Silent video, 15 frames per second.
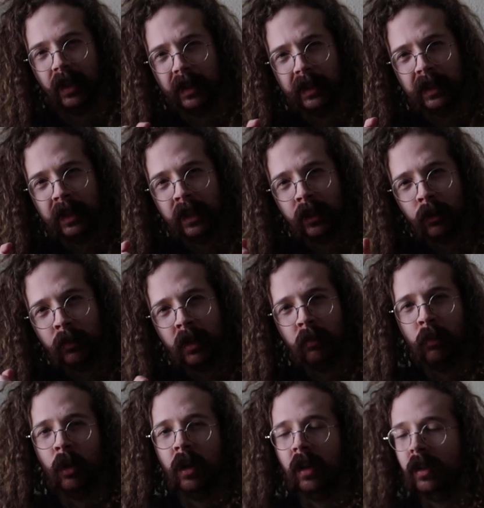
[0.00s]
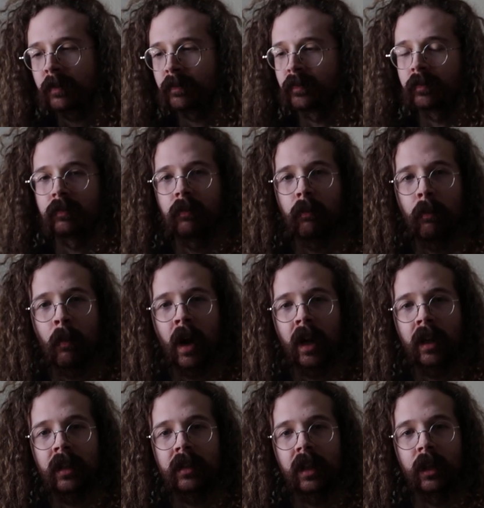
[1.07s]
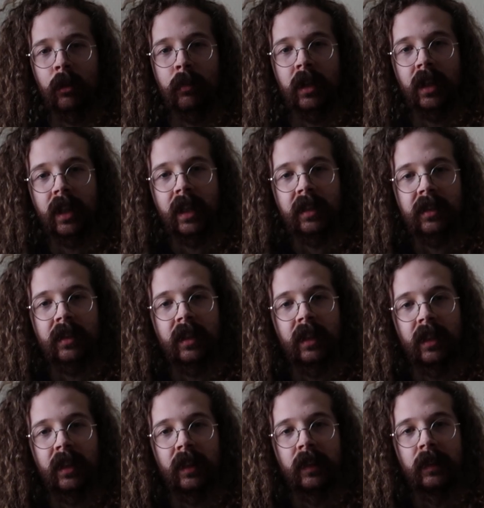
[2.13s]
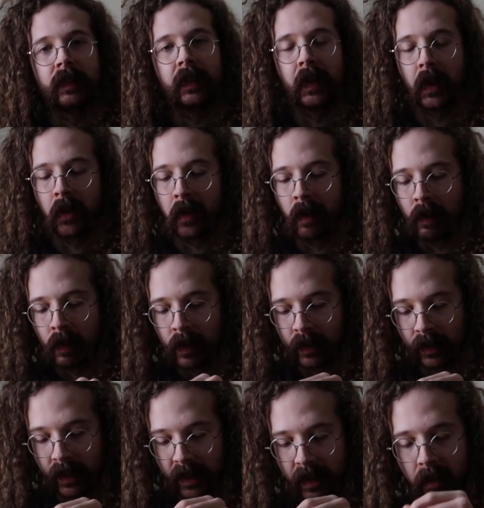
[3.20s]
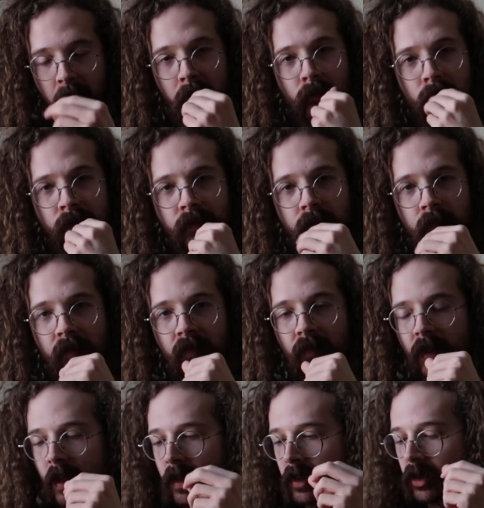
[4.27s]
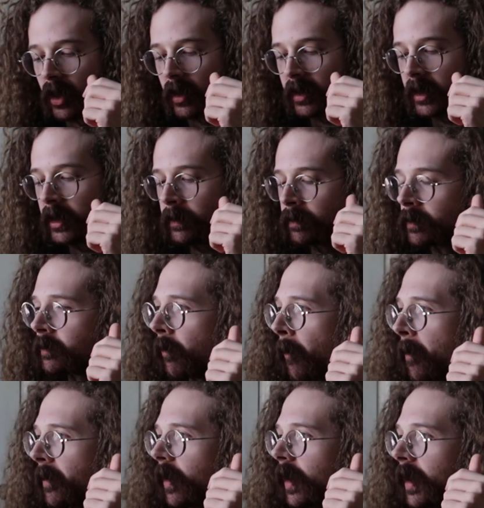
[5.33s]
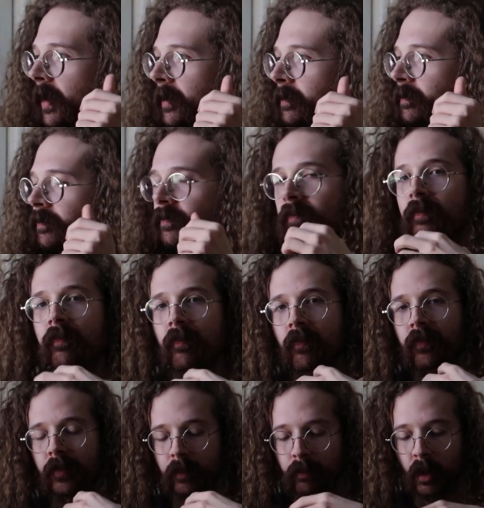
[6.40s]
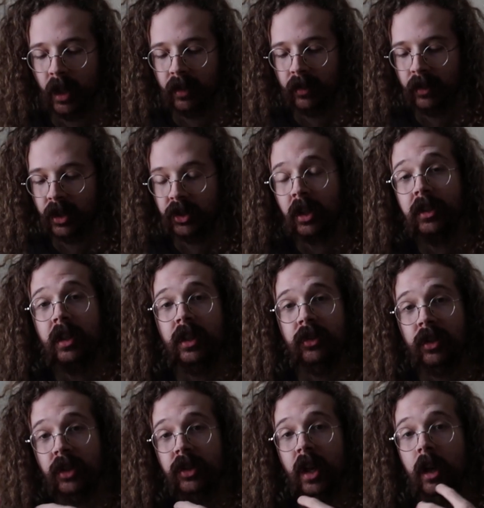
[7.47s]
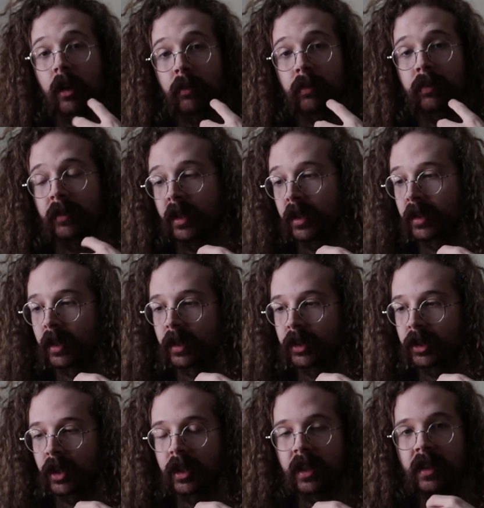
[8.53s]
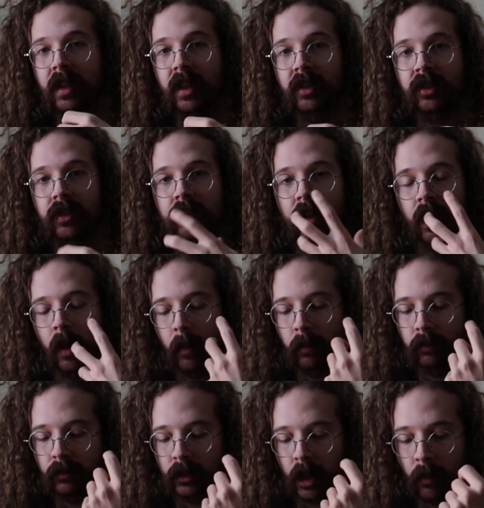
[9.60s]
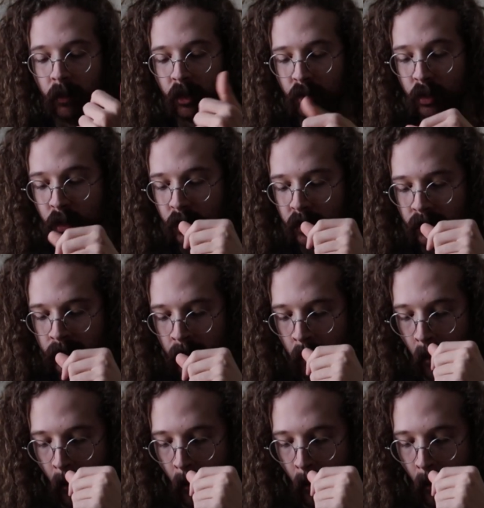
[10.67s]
little bit more mild, a little bit less like salty. But the saltiness does help the sardine taste come through.